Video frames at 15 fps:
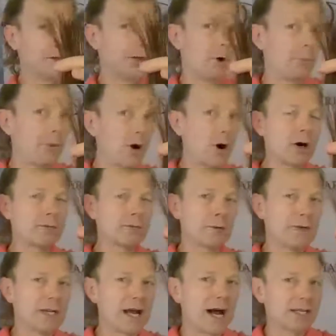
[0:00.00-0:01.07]
you know, part
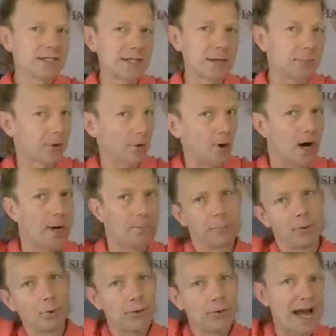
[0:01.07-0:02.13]
from the occipital up,
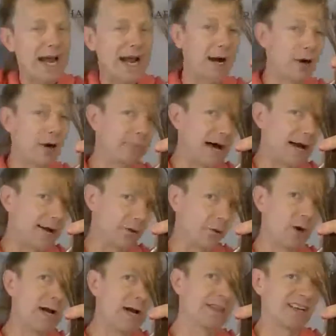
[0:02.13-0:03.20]
pull that hair up out of the
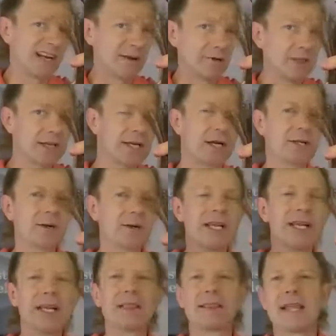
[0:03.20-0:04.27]
way, and then everything
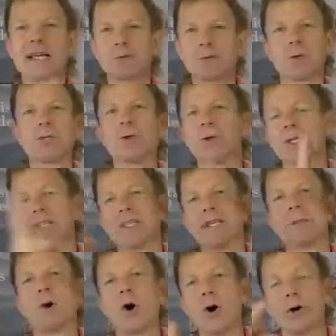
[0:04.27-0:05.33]
underneath, that's what you can
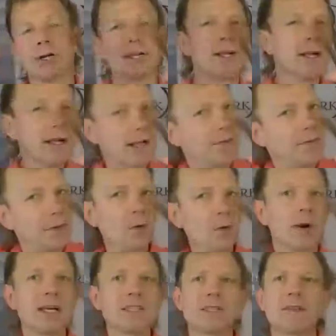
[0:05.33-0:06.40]
debulk. And then the
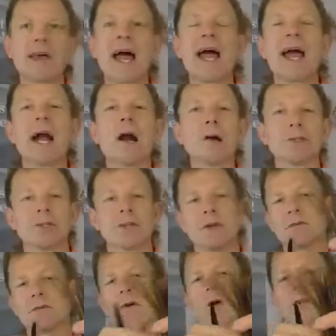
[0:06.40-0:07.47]
rest of that hair is going
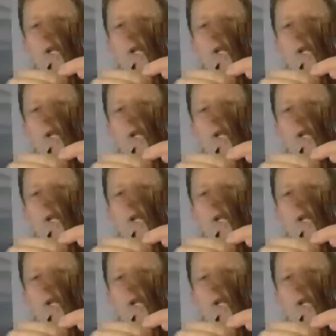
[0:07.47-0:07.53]
to fall